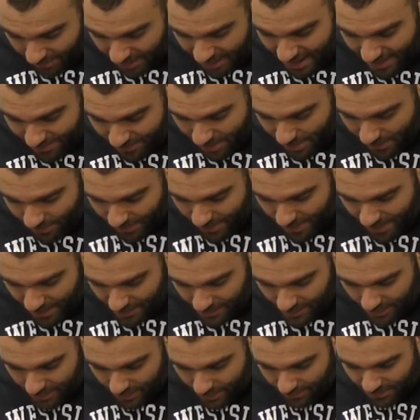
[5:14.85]
keeping it
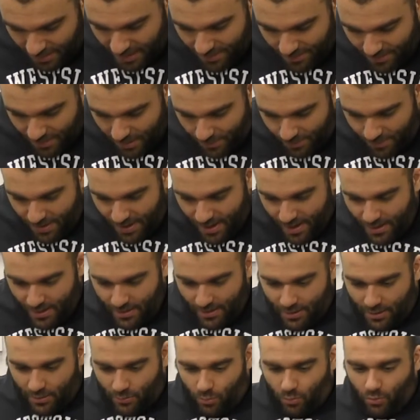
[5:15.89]
pinned, and as I'm keeping it
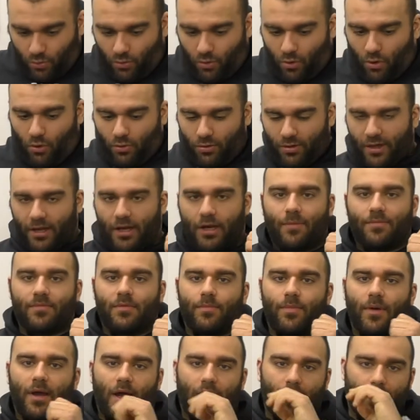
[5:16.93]
pinned, I'm rolling it up
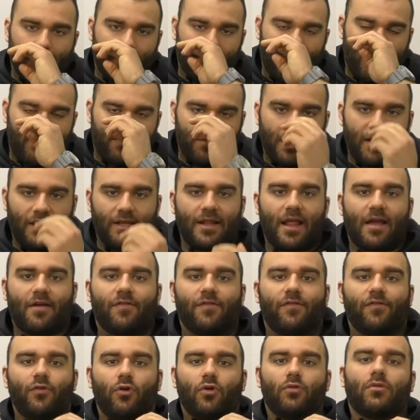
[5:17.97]
the body. Then I'm getting that
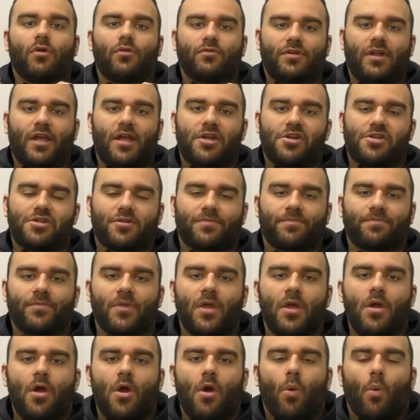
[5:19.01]
full rotation.
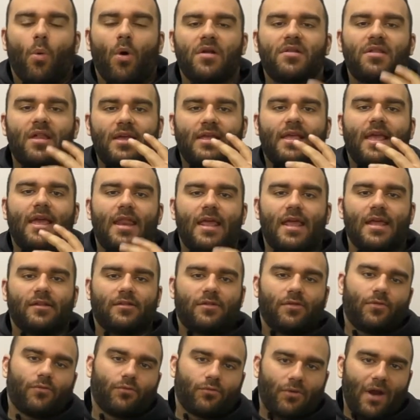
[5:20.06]
Once I get it
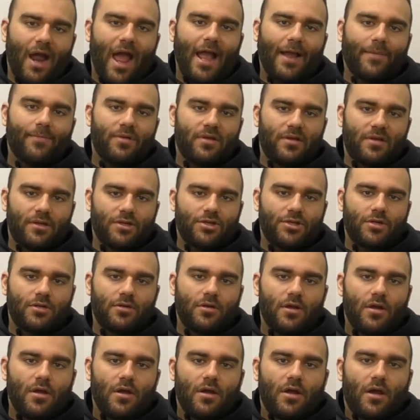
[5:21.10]
into the rack
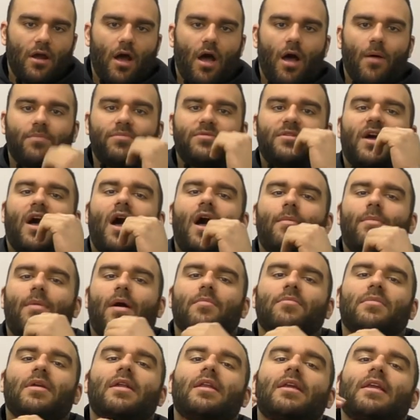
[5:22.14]
position, up top,
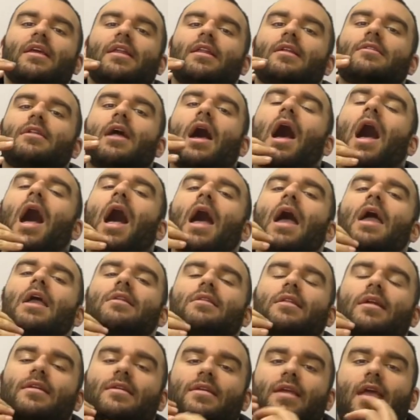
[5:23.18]
I'm getting it as high
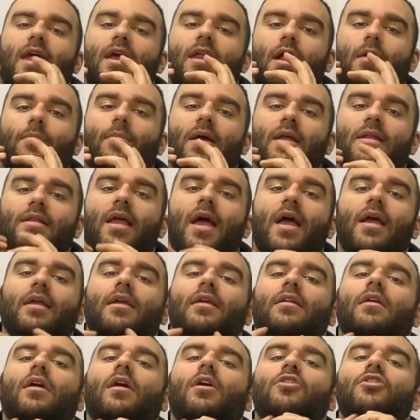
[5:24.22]
as I can on my neck
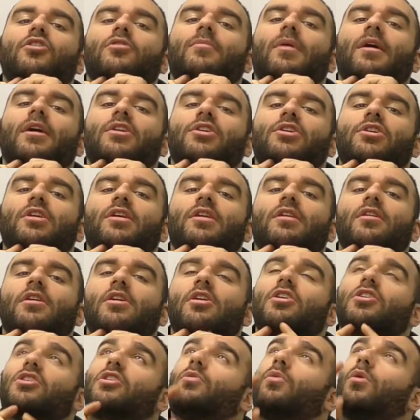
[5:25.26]
and under my chin
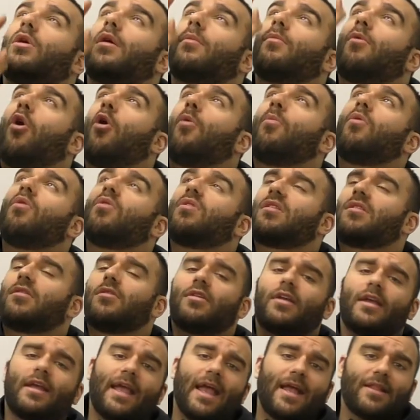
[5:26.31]
to where I'm almost
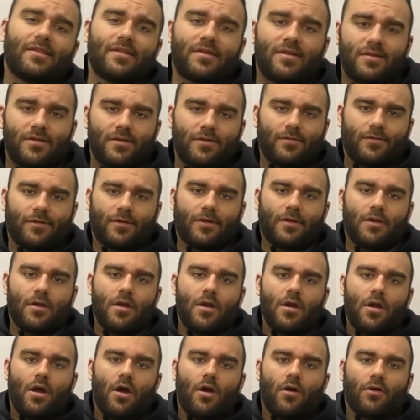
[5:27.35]
looking at the ceiling,
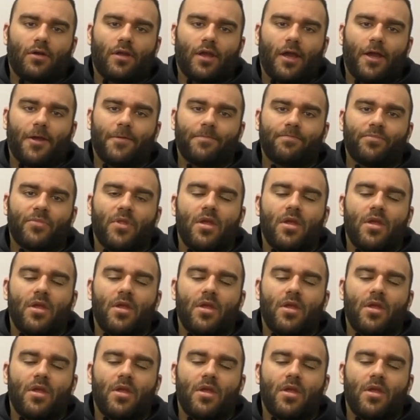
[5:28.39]
okay?